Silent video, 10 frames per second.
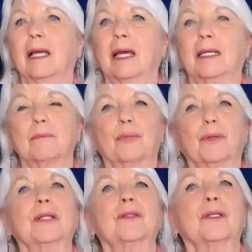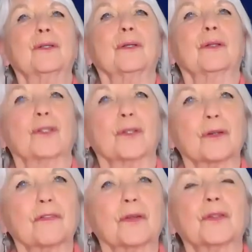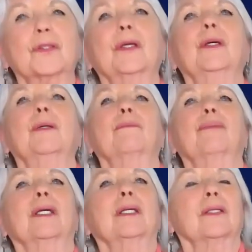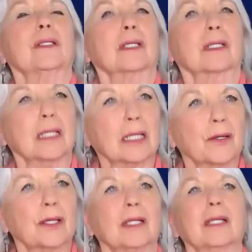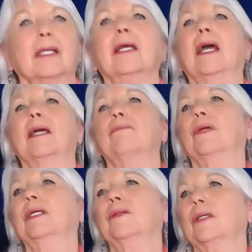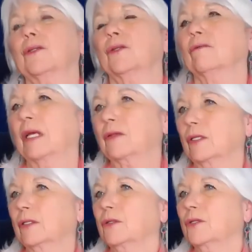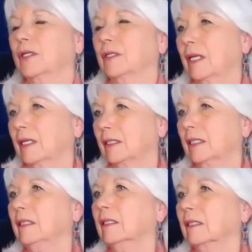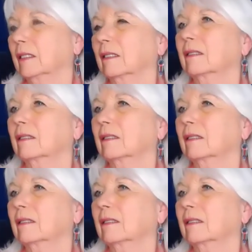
And it brings it to the surface, brings it to clarity, and brings it to resolution and healing.